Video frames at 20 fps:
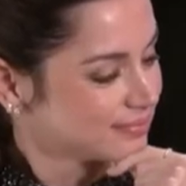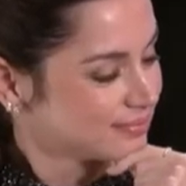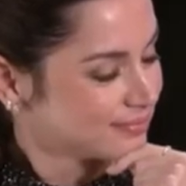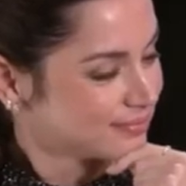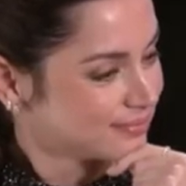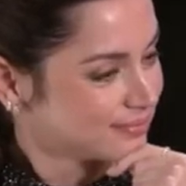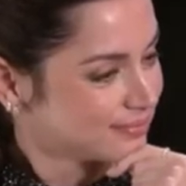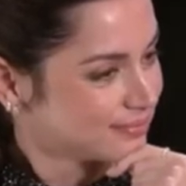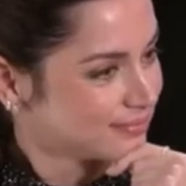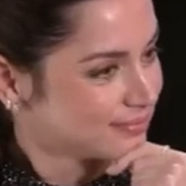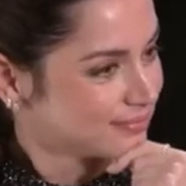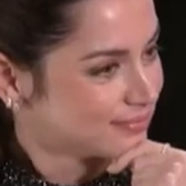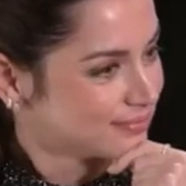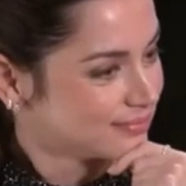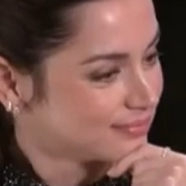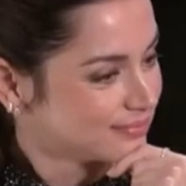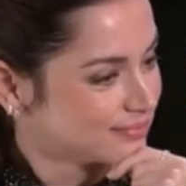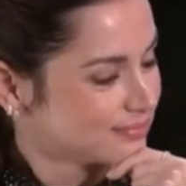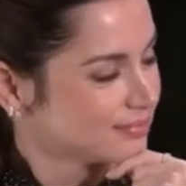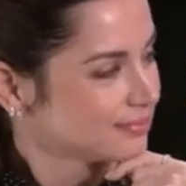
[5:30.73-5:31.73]

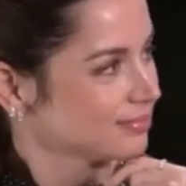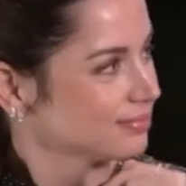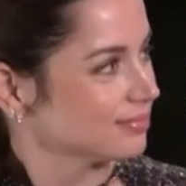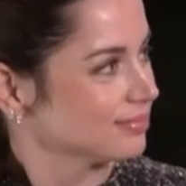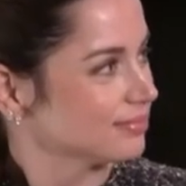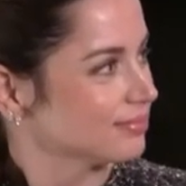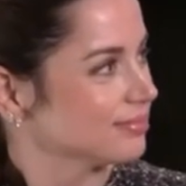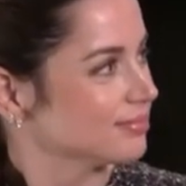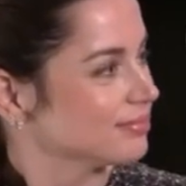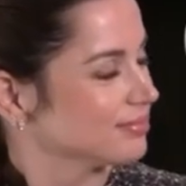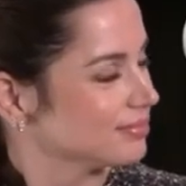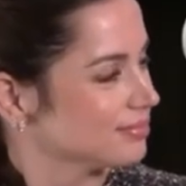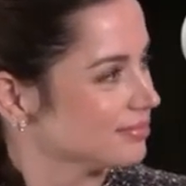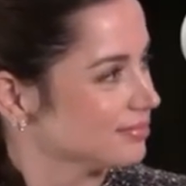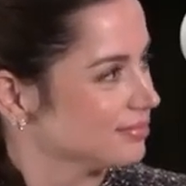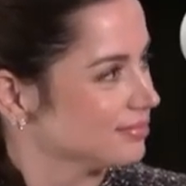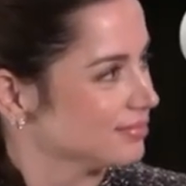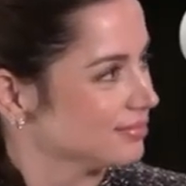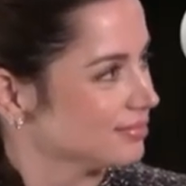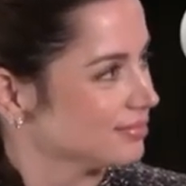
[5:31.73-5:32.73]

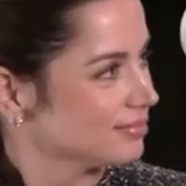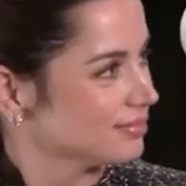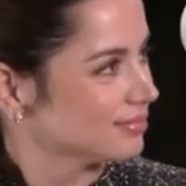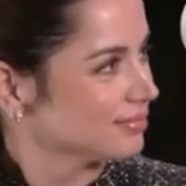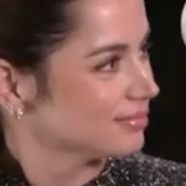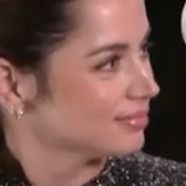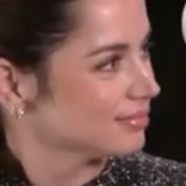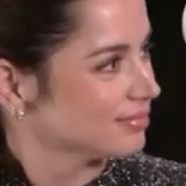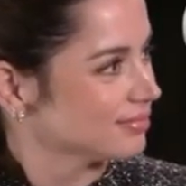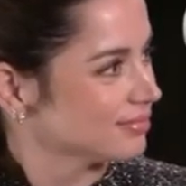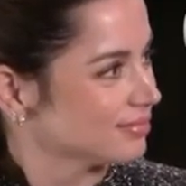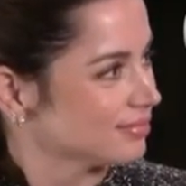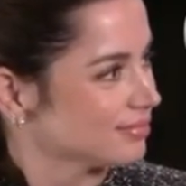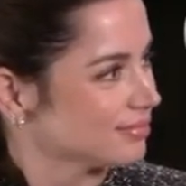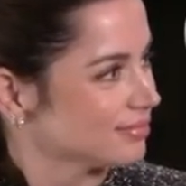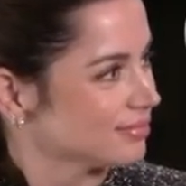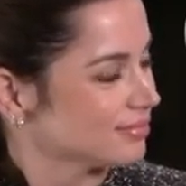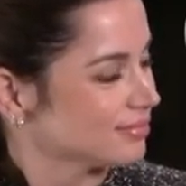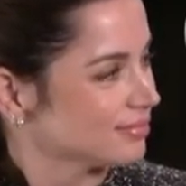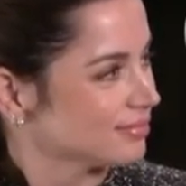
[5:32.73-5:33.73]

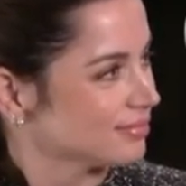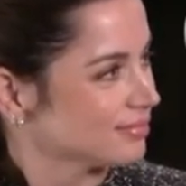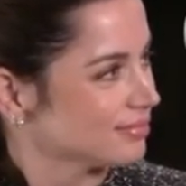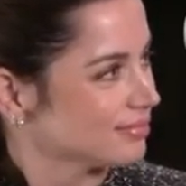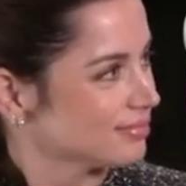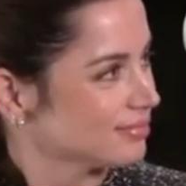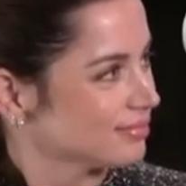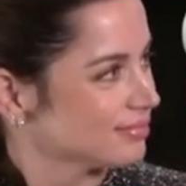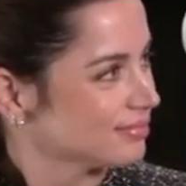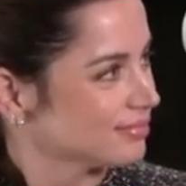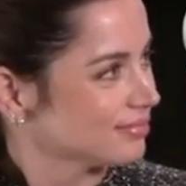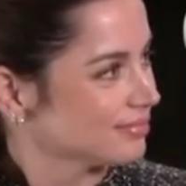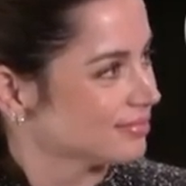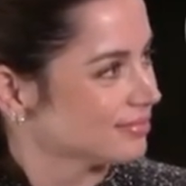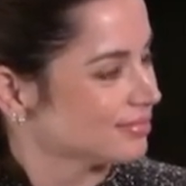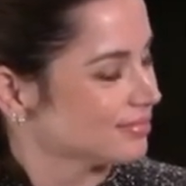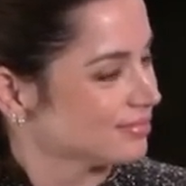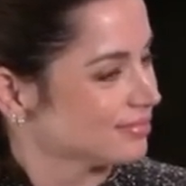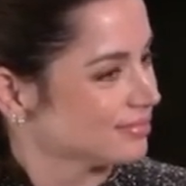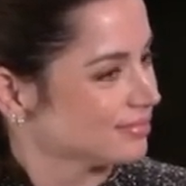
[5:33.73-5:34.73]

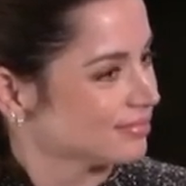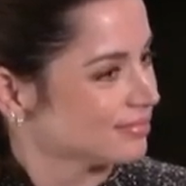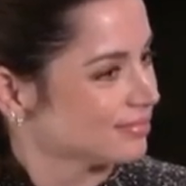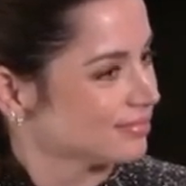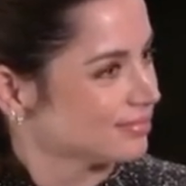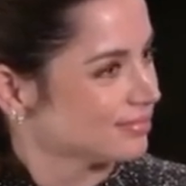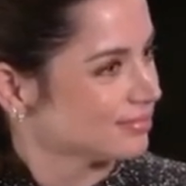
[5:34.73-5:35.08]
(not speaking)